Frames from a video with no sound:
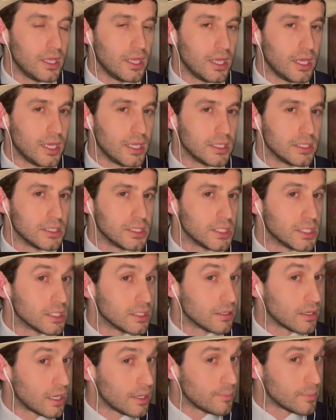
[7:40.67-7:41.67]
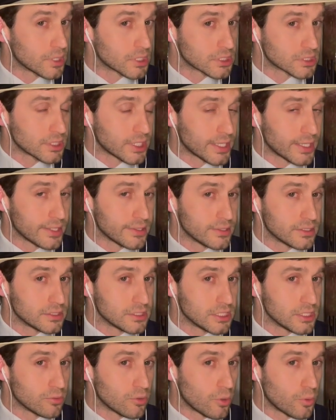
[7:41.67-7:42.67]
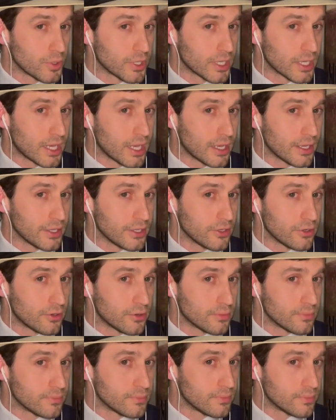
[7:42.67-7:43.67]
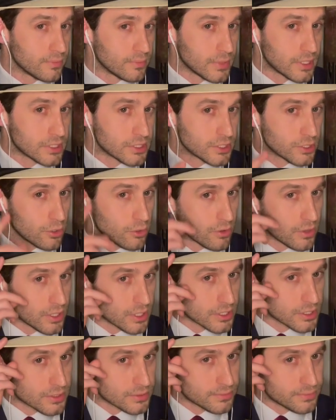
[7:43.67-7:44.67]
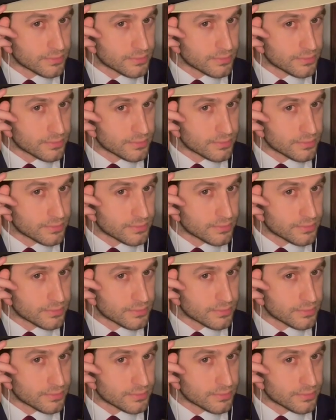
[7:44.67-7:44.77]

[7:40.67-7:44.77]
And I'm excited to see what we got here. Let's do this.